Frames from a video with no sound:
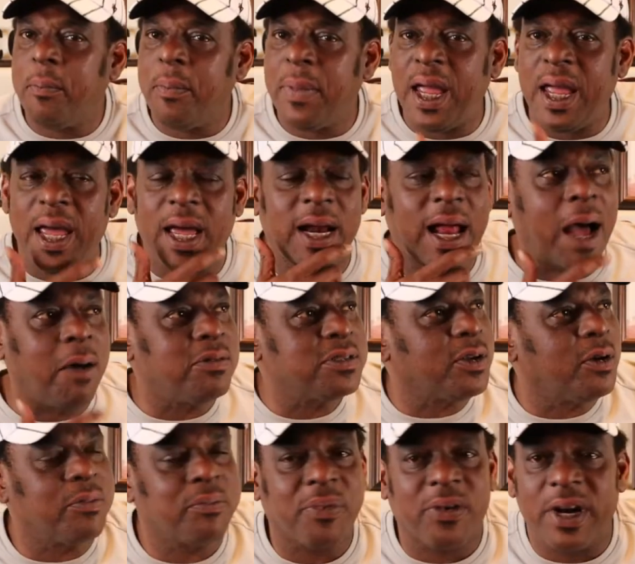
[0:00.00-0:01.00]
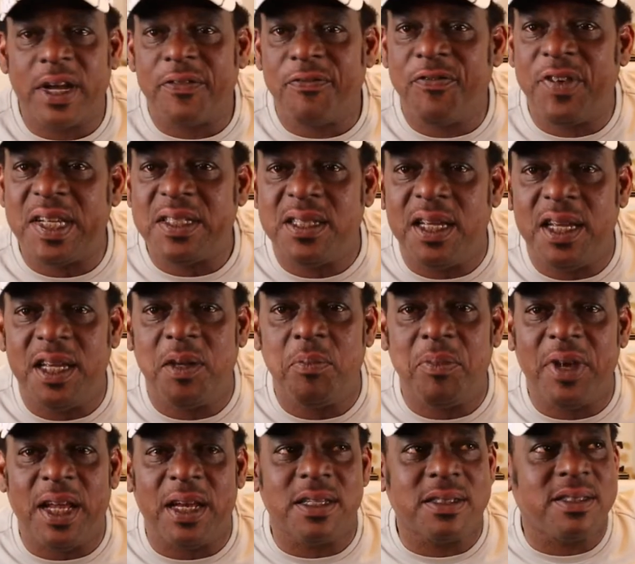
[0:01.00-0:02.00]
Man, I was on break
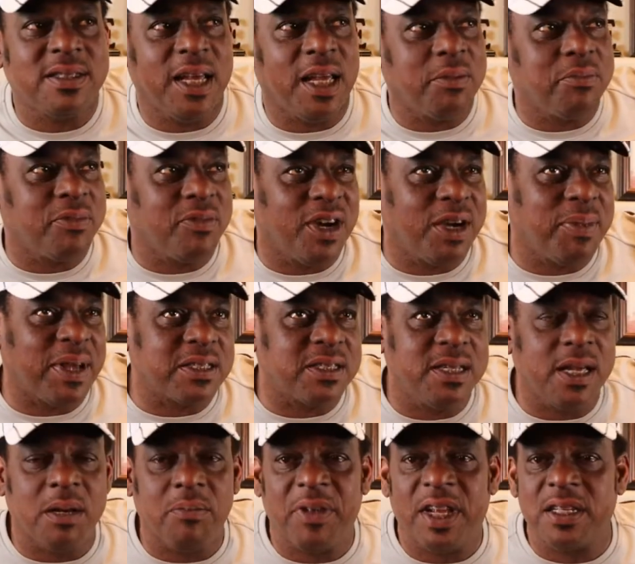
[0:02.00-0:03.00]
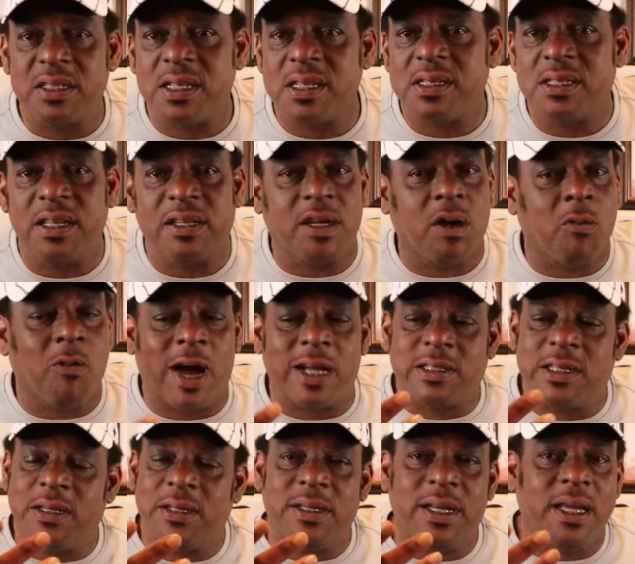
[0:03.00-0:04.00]
15 minutes, 10, well, about 10 minutes, just sitting there
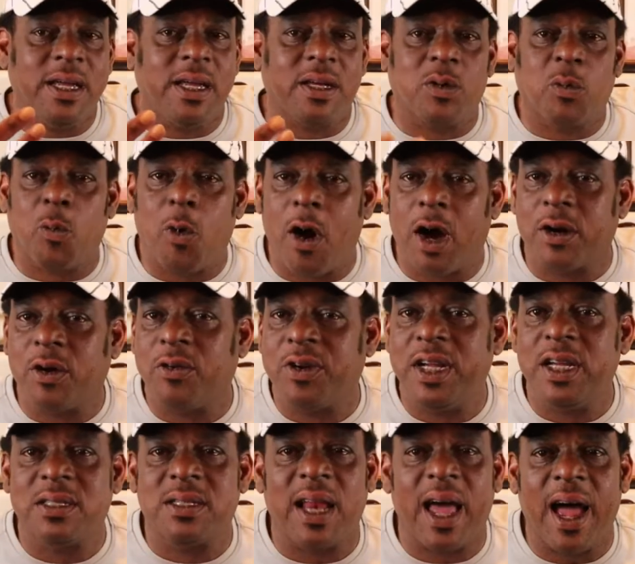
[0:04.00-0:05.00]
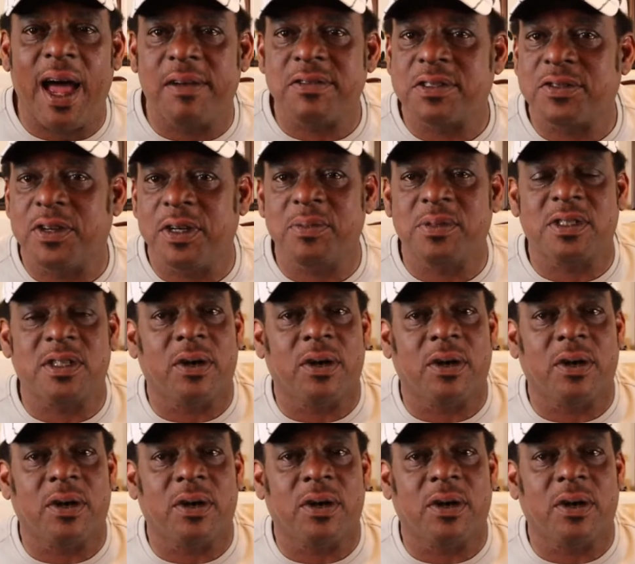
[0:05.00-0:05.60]
watching D in the water on his live stream.